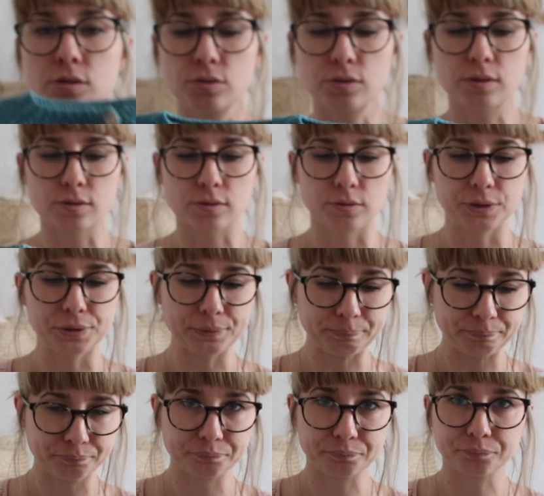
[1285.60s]
2 years old.
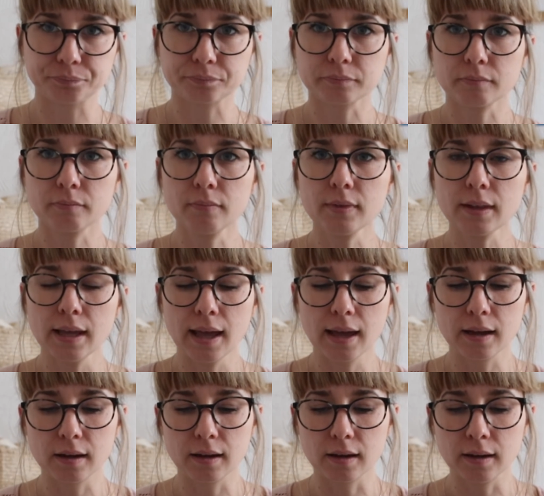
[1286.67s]

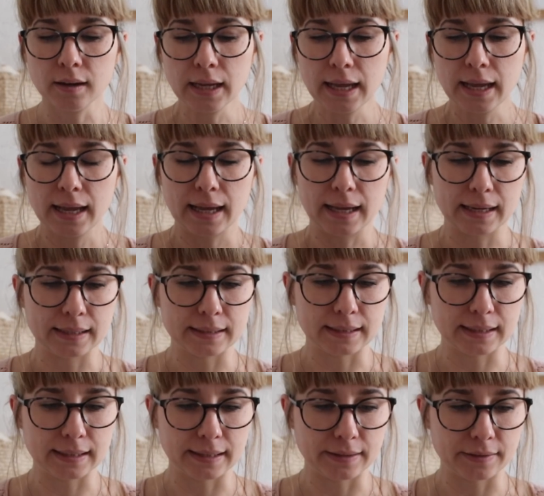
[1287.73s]
And
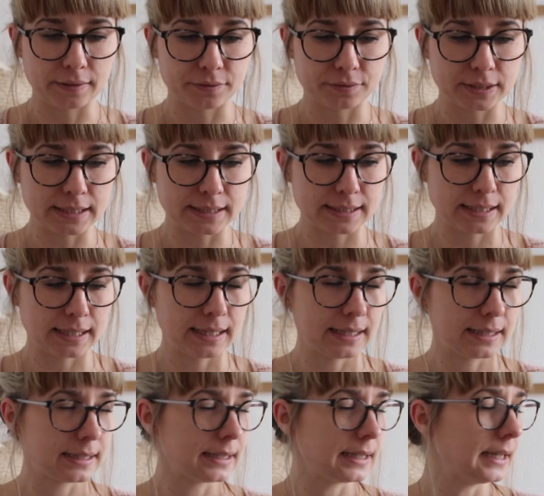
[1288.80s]
I have knit
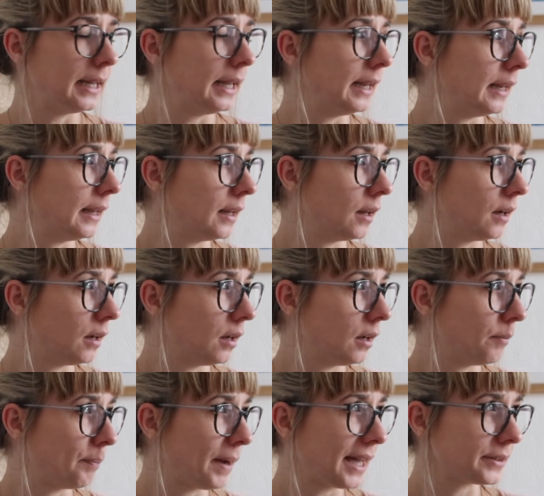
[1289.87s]
it in
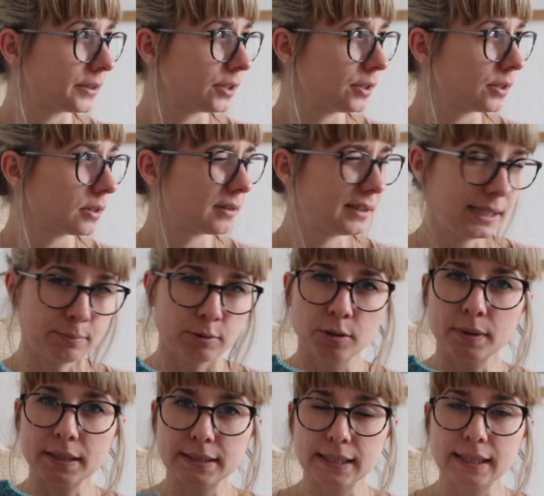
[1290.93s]
Patterns
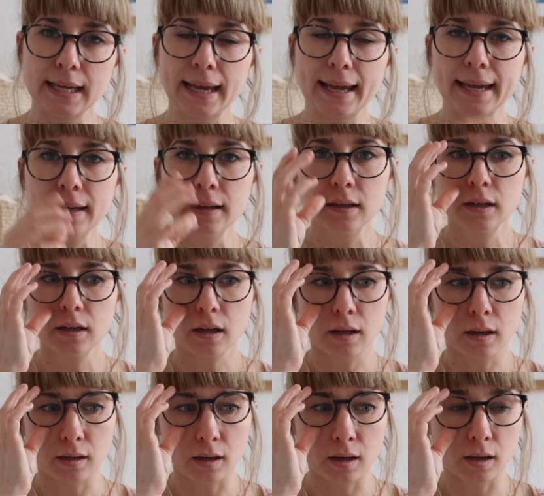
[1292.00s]
Diplomatique,
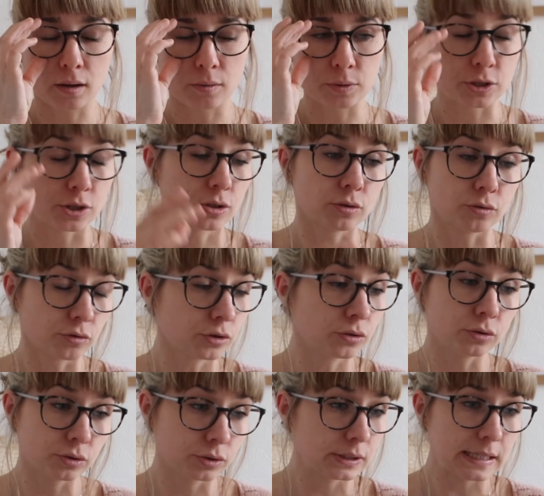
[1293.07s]
which is a
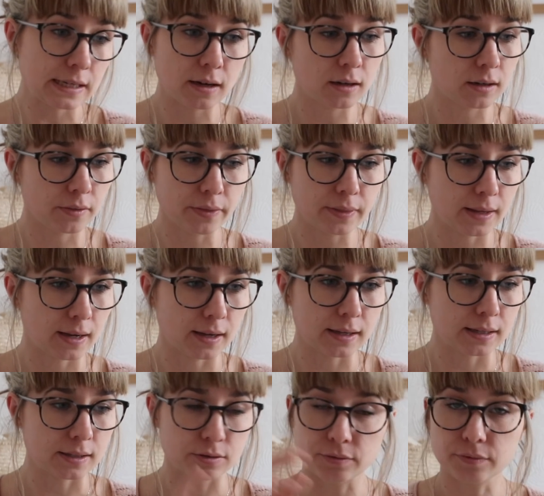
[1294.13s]
good yarn that
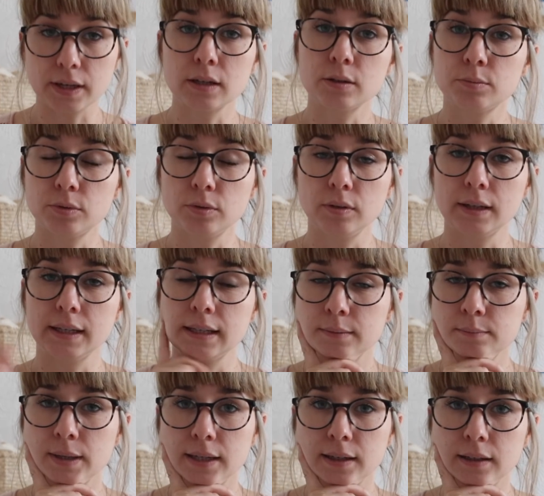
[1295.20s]
is available in
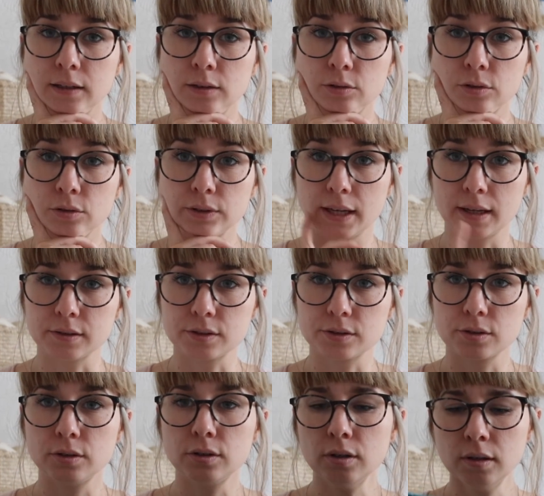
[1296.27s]
my local yarn
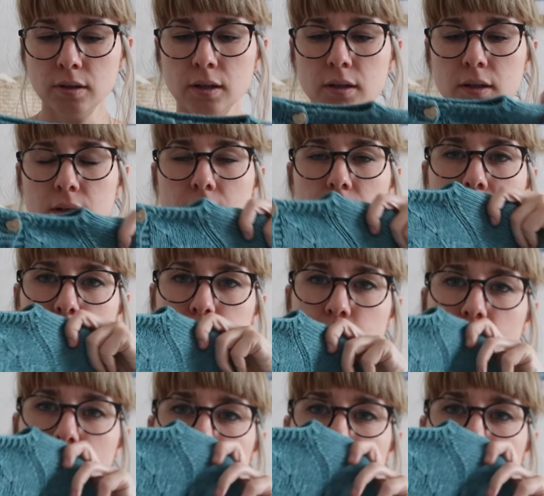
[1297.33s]
store. But